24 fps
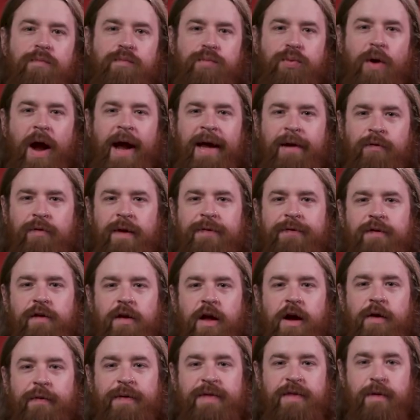Brian riffs
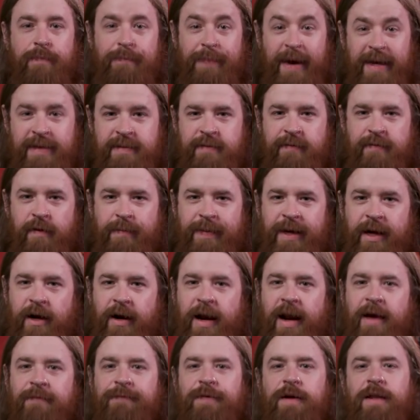along with the best of them here,
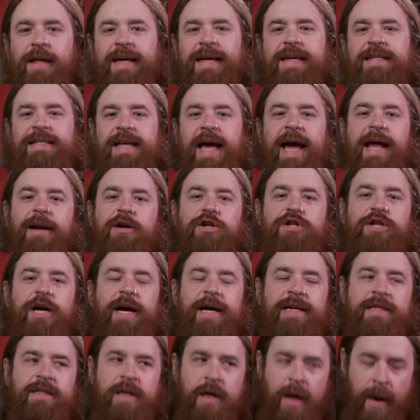and I feel like he's
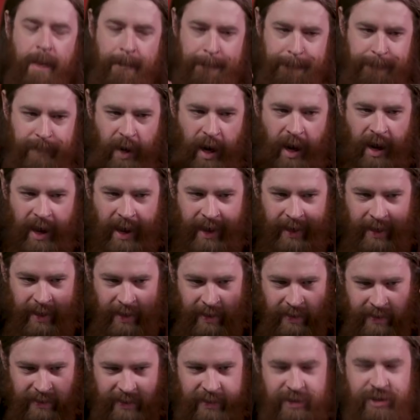energized by
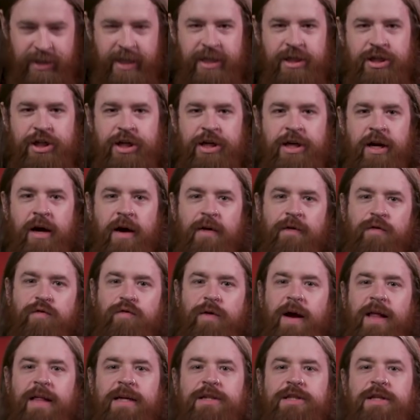the addition of
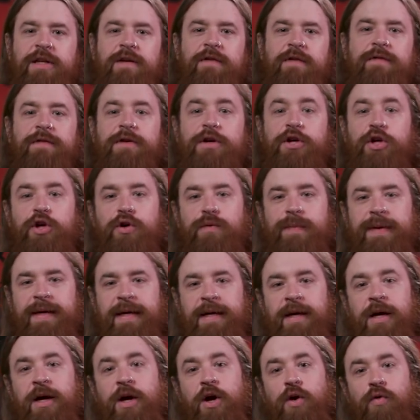relative
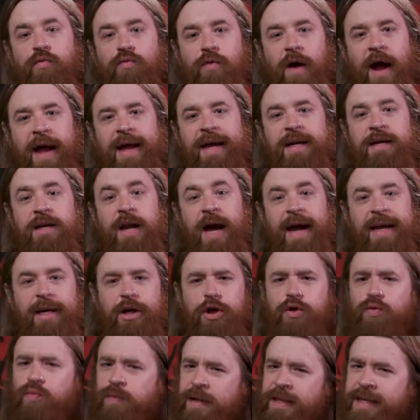newbie Ryan Knight,
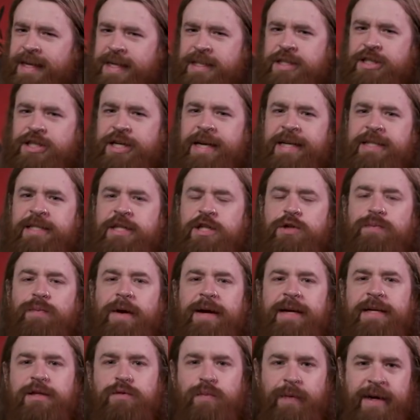who really gets a chance to
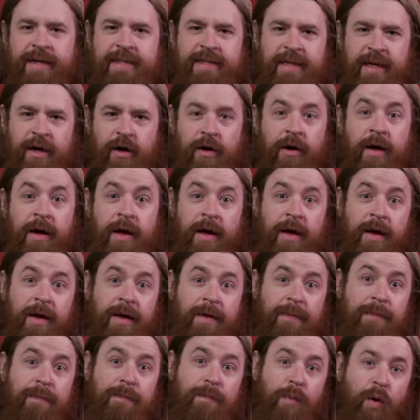spread his wings here,
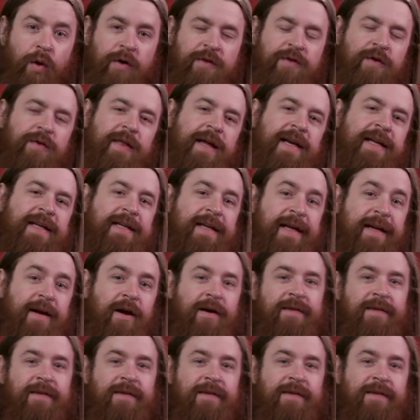more so than he did